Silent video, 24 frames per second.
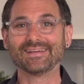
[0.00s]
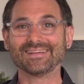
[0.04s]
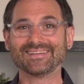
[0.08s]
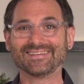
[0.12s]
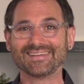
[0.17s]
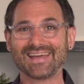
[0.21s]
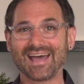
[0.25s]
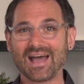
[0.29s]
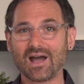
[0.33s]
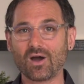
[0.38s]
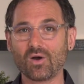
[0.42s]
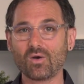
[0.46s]

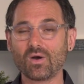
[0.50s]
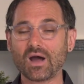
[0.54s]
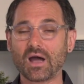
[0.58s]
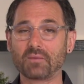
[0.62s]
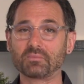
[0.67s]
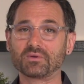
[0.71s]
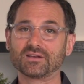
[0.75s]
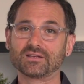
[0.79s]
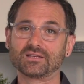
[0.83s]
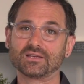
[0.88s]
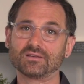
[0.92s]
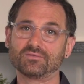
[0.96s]
Now I'm
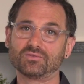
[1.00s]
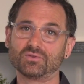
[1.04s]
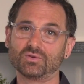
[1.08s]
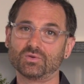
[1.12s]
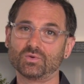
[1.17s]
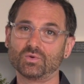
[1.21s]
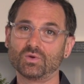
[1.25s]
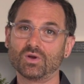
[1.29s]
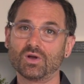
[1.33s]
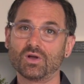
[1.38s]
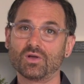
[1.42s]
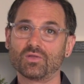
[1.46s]
going to give
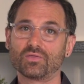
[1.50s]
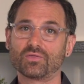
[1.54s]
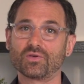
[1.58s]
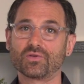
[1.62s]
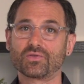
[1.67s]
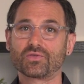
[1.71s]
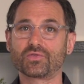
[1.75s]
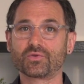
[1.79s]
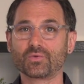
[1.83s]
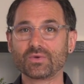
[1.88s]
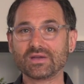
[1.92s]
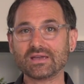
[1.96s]
you the
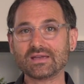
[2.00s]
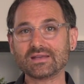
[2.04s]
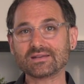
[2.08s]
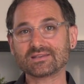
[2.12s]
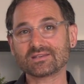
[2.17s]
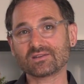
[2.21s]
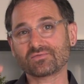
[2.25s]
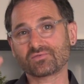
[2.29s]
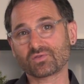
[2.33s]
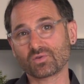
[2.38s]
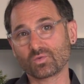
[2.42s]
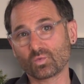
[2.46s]
three
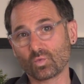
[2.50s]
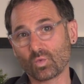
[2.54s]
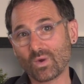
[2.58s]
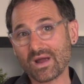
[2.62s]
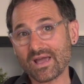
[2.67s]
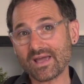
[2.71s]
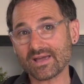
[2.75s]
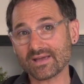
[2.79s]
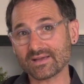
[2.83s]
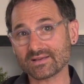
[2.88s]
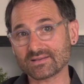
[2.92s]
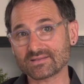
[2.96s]
different
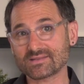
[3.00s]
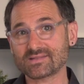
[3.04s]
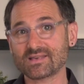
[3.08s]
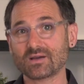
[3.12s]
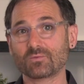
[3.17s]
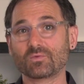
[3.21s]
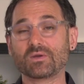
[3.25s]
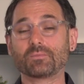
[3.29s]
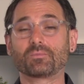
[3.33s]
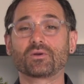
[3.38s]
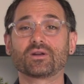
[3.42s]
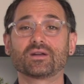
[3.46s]
ways that
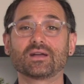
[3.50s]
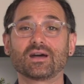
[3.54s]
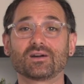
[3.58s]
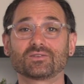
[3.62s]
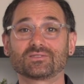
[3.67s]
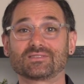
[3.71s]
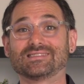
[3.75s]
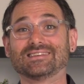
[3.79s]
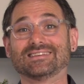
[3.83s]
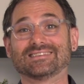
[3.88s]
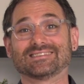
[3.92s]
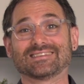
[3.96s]
we
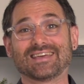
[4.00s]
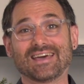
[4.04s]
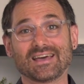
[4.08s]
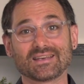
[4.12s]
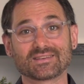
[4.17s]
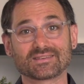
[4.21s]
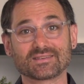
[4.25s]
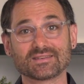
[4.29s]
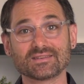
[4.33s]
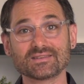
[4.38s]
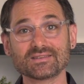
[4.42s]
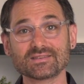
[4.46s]
pronounce these
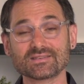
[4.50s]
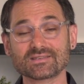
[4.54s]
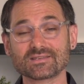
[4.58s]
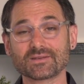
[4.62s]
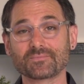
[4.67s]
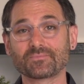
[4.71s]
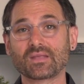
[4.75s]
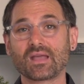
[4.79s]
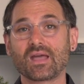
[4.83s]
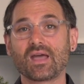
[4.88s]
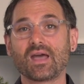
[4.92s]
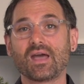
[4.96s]
S's.
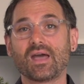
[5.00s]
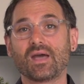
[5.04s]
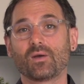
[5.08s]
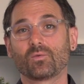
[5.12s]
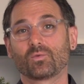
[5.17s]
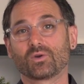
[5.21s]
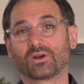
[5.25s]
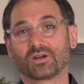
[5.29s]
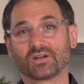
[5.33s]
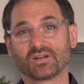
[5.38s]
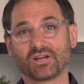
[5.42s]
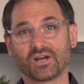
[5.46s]

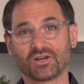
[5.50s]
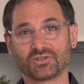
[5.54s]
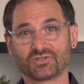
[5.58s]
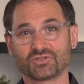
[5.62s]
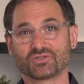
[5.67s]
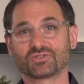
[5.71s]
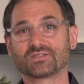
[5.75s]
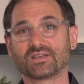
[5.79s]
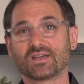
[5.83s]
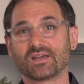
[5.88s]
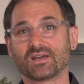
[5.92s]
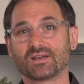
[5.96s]
We're going to
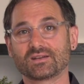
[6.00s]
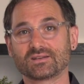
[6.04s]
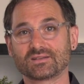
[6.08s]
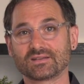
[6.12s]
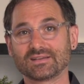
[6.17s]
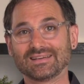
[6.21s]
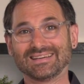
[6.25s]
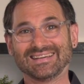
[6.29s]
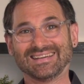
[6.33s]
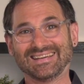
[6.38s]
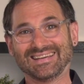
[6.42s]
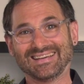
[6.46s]
understand
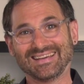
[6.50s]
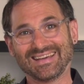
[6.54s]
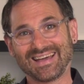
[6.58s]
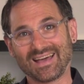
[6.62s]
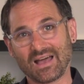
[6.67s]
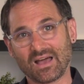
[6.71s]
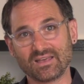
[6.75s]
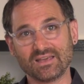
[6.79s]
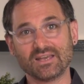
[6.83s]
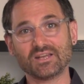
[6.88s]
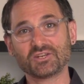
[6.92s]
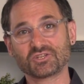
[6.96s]

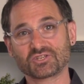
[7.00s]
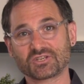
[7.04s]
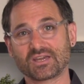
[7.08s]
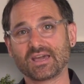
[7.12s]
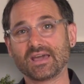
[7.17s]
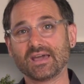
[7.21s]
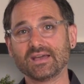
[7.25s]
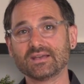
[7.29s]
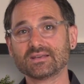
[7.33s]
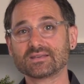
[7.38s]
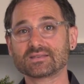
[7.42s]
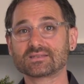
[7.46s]
each
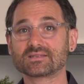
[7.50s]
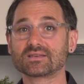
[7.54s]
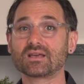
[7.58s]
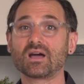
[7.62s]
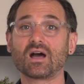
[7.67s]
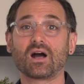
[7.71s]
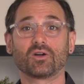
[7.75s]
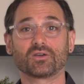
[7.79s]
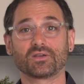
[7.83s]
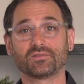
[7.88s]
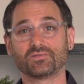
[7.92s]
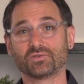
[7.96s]
case.
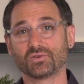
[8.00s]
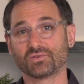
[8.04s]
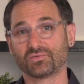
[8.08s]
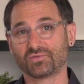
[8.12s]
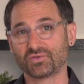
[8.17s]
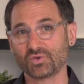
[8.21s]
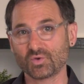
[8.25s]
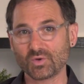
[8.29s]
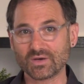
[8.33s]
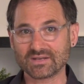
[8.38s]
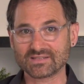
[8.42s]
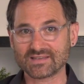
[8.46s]
I'll give you a
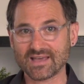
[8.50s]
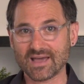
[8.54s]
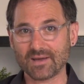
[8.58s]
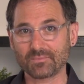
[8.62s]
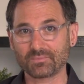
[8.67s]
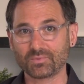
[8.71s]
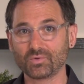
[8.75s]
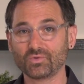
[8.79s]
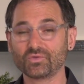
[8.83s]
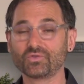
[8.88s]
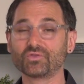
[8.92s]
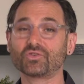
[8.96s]
few
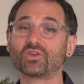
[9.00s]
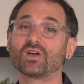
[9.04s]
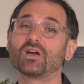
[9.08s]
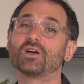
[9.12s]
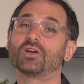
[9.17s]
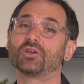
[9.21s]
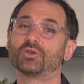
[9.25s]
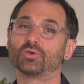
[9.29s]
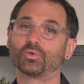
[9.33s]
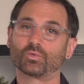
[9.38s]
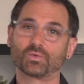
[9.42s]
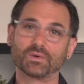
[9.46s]
examples.
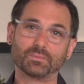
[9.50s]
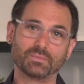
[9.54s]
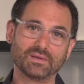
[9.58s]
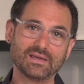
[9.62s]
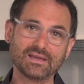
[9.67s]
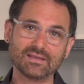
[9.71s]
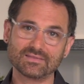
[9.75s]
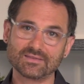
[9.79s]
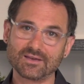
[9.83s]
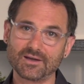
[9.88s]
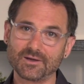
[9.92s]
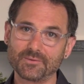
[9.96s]
You'll
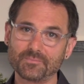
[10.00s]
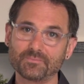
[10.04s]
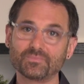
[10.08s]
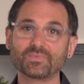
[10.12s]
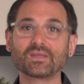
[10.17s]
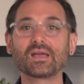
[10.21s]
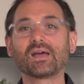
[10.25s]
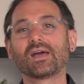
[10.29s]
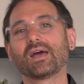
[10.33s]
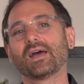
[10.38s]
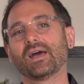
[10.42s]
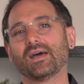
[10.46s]
repeat them,
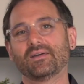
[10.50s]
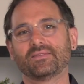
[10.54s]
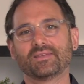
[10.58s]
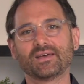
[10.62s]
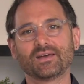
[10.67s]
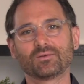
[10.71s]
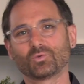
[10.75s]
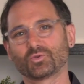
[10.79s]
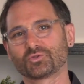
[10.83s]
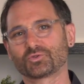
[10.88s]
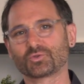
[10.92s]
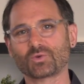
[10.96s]
and
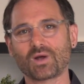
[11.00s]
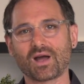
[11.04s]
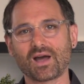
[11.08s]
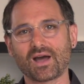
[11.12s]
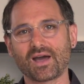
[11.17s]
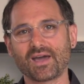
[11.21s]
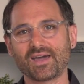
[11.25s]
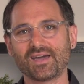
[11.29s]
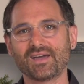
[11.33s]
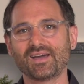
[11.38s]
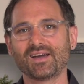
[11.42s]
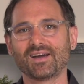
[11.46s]
then we'll
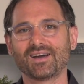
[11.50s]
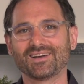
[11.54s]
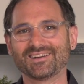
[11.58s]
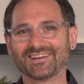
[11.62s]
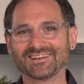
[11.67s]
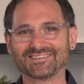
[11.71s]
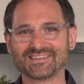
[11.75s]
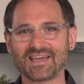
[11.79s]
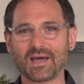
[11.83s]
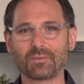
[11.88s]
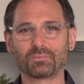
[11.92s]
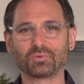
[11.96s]
try an
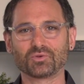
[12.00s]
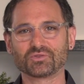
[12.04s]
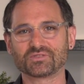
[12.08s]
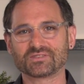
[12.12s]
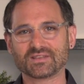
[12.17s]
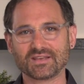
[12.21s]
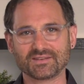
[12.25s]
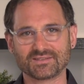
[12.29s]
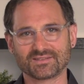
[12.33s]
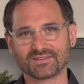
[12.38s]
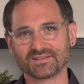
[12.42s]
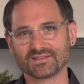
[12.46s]
example
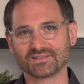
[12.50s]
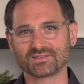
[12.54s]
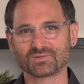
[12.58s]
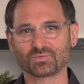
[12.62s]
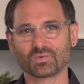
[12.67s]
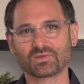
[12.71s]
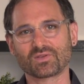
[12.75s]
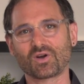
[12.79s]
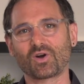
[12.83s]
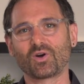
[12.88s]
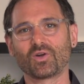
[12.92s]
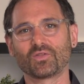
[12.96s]
sentence
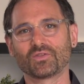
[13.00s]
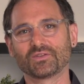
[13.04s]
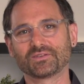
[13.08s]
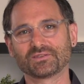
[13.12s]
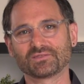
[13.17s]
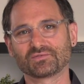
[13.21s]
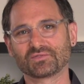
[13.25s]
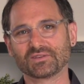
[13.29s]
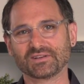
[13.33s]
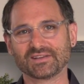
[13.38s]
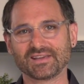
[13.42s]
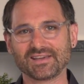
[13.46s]
with all the
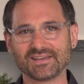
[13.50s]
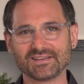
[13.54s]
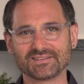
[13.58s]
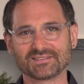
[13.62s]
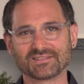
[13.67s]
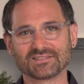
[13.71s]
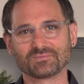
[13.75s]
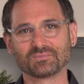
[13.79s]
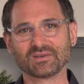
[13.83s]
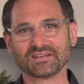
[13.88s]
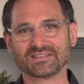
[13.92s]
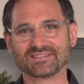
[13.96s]
different
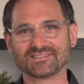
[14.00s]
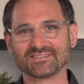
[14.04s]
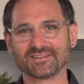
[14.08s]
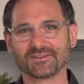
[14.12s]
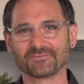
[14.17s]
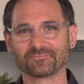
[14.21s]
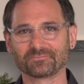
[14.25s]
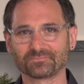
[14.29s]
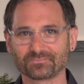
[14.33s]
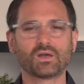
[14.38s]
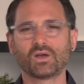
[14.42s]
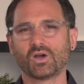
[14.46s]
cases mixed
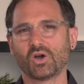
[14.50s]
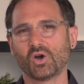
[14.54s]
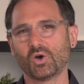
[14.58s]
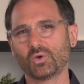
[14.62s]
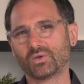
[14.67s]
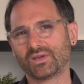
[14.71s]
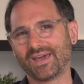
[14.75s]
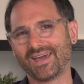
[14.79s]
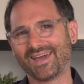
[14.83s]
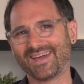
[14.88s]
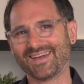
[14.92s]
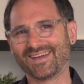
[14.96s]
in.
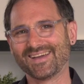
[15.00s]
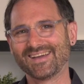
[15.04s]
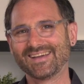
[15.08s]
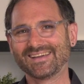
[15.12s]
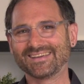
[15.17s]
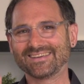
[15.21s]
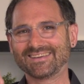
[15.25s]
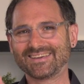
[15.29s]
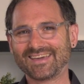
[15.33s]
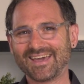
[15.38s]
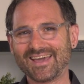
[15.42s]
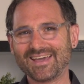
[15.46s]
Okay,
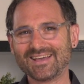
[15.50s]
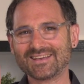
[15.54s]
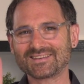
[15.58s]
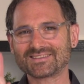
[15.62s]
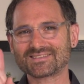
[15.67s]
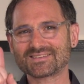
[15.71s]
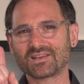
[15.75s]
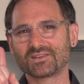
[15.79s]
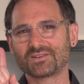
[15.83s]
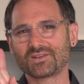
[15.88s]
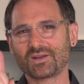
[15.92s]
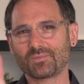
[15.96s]

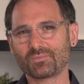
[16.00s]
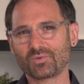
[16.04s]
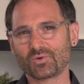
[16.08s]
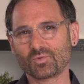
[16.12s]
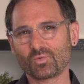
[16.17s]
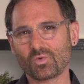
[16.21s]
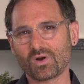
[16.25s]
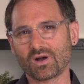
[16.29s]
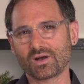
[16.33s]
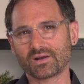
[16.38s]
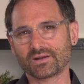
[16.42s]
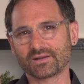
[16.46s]
case number
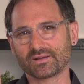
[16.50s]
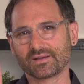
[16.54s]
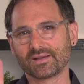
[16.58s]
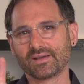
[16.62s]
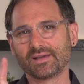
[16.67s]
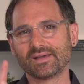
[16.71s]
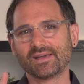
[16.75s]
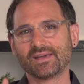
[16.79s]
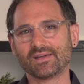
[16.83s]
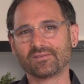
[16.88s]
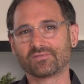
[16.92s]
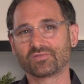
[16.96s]
one.
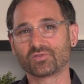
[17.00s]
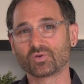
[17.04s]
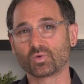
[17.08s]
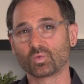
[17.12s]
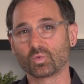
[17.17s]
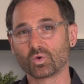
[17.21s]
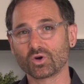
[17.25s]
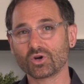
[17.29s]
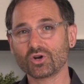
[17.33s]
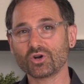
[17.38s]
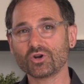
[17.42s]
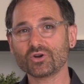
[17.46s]
If the
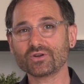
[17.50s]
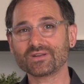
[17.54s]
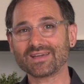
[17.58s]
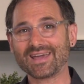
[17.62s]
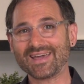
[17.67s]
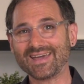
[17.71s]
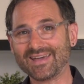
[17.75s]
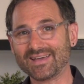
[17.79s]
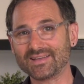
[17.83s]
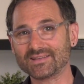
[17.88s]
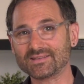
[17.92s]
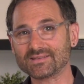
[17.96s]
word
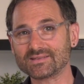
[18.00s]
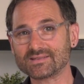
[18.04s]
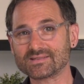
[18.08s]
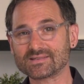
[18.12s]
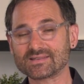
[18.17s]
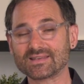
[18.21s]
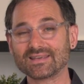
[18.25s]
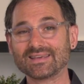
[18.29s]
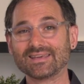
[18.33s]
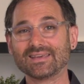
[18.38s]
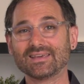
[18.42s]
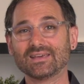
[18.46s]

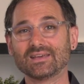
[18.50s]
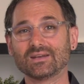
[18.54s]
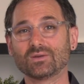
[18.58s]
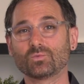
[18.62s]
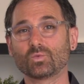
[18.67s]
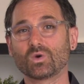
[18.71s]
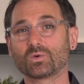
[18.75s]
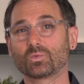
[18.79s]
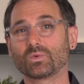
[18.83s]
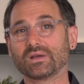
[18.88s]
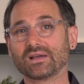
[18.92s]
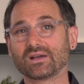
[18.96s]
ends in
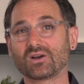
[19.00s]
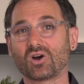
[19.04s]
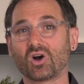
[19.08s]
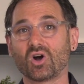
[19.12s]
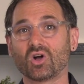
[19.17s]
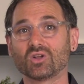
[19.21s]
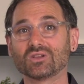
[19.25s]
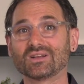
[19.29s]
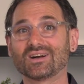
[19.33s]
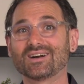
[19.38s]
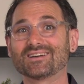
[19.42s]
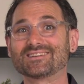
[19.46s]
what we
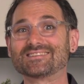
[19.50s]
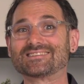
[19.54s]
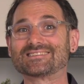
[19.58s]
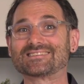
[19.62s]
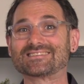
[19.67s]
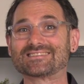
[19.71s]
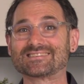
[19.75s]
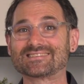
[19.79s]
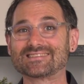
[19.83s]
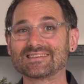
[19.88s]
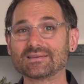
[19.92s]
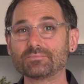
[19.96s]
call a
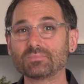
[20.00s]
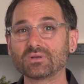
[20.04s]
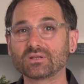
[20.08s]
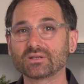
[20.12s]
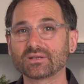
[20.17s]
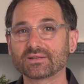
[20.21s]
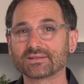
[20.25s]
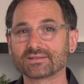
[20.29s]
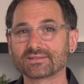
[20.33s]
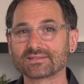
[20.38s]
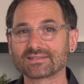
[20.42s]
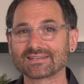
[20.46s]

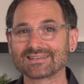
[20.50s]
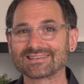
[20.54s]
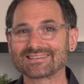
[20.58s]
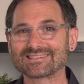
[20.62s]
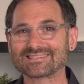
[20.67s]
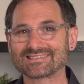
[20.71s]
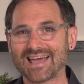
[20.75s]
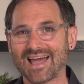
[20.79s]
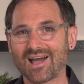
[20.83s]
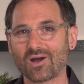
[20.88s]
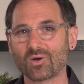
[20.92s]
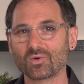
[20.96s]
sibilant
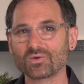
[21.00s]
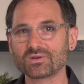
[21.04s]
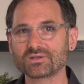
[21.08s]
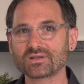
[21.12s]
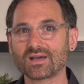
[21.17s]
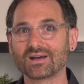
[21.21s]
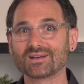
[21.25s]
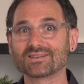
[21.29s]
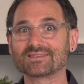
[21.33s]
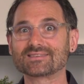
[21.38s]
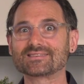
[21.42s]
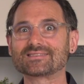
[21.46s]
sound
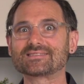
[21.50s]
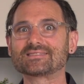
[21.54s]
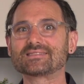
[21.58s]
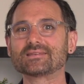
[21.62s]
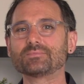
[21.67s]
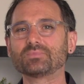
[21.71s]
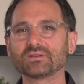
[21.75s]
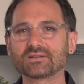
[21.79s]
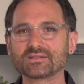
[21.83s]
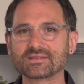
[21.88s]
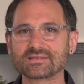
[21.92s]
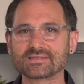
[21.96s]

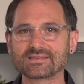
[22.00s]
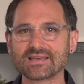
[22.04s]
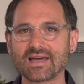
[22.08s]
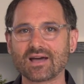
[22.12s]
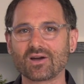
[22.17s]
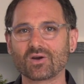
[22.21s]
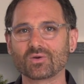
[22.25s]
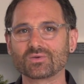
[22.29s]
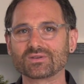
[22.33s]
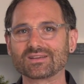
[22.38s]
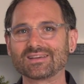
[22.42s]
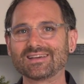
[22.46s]

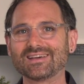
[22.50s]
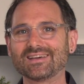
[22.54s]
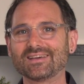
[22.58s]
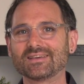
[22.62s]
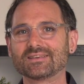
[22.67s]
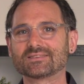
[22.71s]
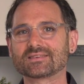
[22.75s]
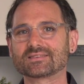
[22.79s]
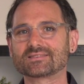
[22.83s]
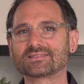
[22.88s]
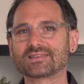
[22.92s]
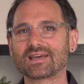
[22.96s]

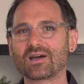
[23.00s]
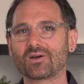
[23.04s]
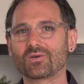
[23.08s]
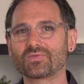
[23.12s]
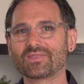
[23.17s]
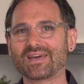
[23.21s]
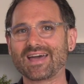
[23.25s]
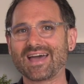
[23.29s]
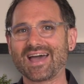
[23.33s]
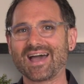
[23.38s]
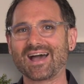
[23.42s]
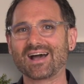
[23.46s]
is a
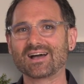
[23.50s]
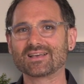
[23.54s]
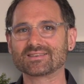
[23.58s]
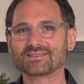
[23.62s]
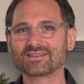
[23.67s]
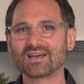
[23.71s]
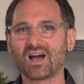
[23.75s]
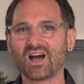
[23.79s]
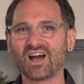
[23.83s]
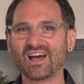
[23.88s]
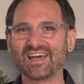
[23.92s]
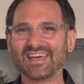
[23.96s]
sound that has
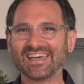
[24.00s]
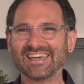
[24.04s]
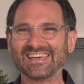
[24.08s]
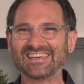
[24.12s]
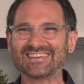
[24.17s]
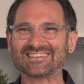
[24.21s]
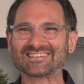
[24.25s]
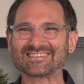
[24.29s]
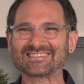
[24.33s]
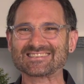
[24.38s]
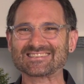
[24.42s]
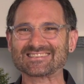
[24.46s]
a
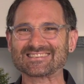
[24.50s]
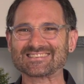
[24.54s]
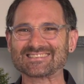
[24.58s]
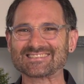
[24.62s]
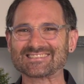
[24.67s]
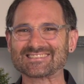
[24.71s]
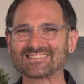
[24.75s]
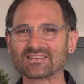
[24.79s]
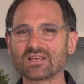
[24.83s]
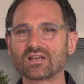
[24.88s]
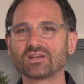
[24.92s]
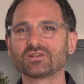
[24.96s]

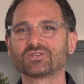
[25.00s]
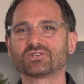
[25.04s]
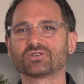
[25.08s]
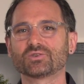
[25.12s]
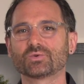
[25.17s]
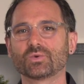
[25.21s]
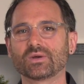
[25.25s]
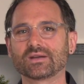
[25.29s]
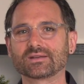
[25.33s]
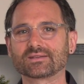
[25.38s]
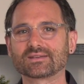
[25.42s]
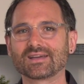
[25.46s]
hiss
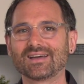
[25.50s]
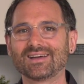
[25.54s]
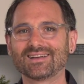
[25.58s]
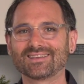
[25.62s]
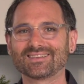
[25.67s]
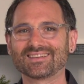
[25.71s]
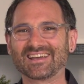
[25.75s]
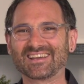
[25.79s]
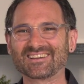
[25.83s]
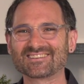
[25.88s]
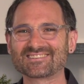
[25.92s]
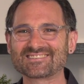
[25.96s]
to it,
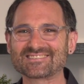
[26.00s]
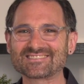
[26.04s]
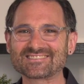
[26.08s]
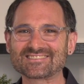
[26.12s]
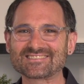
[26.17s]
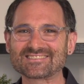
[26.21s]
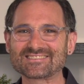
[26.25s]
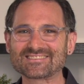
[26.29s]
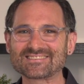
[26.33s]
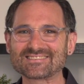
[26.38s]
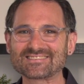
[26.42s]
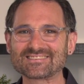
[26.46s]
like
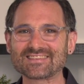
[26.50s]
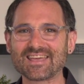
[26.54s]
S